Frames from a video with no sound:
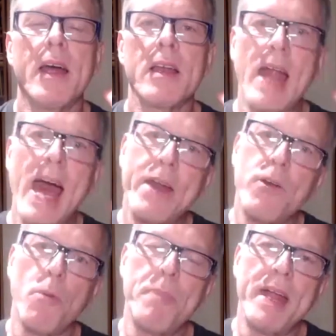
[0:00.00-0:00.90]

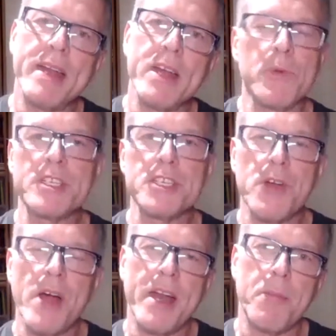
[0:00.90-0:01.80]
lateral bending, which is
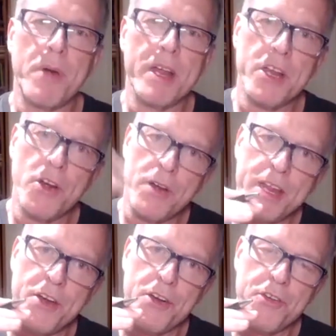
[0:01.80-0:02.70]
trying to bring your
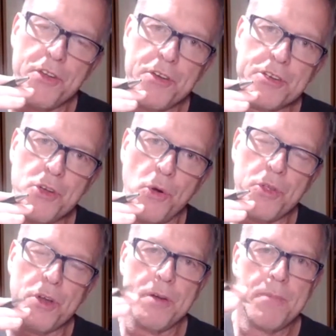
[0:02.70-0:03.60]
ear to your
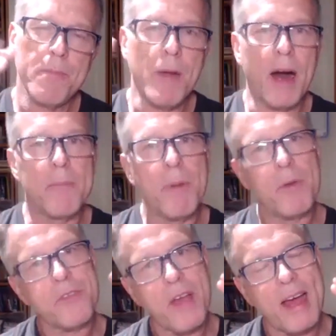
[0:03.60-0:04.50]
shoulder on
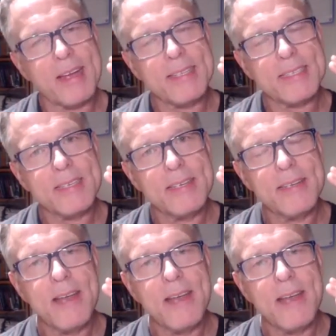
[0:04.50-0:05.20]
both sides,